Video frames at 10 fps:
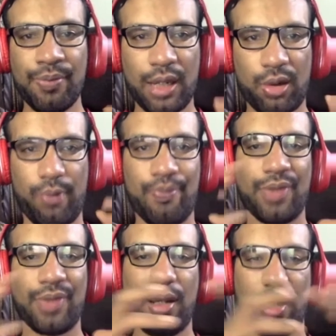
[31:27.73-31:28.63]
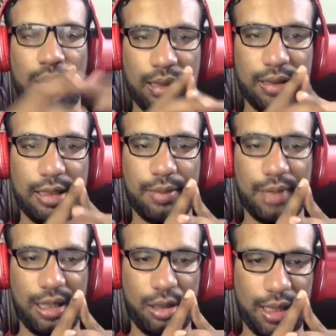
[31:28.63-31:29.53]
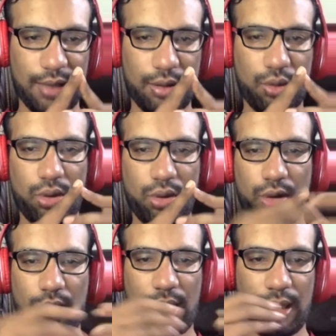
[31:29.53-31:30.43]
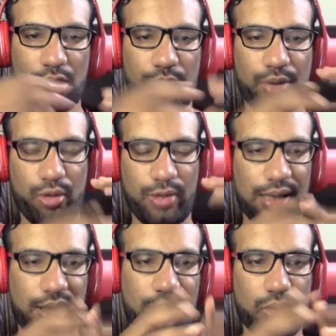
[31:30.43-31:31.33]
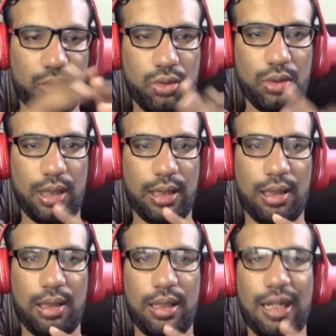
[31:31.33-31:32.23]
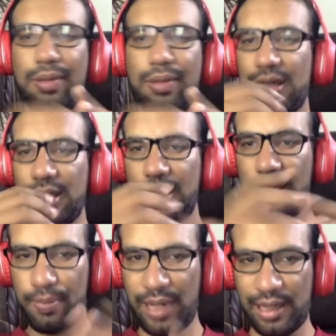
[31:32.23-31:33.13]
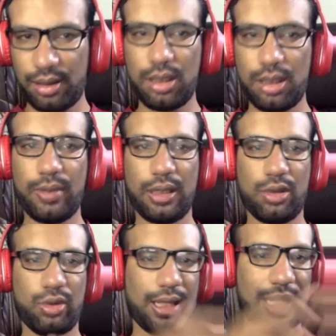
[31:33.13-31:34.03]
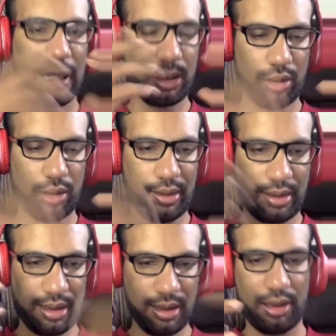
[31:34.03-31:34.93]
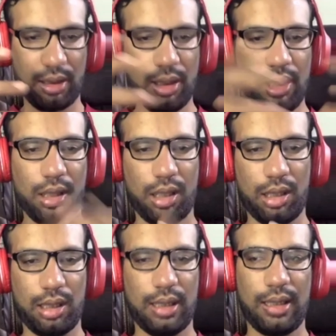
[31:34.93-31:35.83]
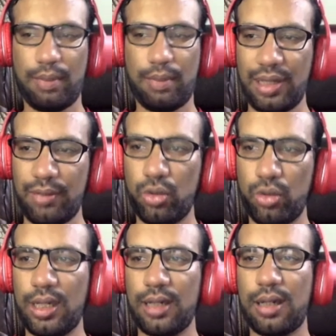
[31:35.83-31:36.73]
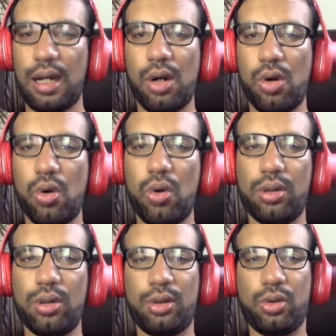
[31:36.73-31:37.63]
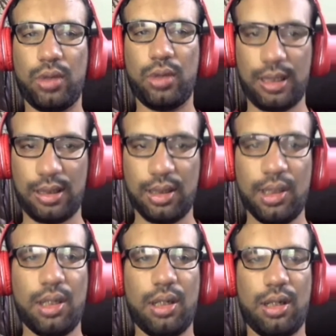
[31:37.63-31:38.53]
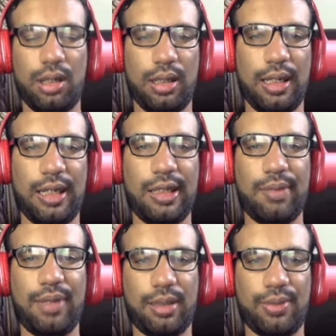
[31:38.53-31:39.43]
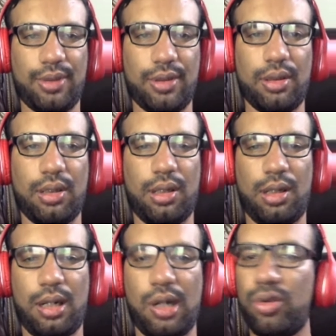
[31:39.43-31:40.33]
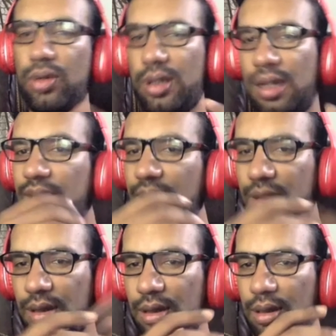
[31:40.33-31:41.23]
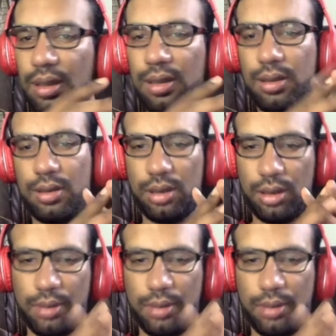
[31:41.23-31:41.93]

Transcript: So Jet Android Studio also provides you animation inspector where you can actually see in the preview that how your animatable, how your transition is